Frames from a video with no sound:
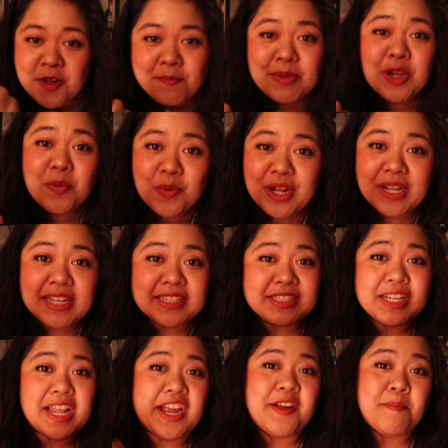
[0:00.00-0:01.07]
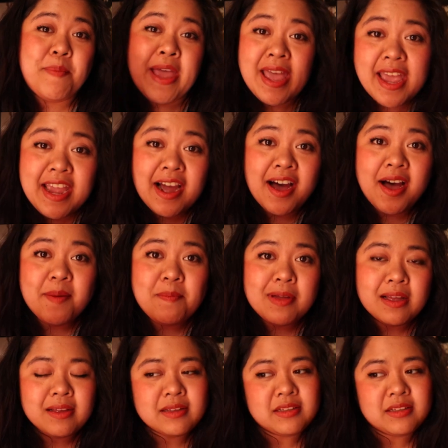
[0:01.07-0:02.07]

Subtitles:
be willing to like pay up.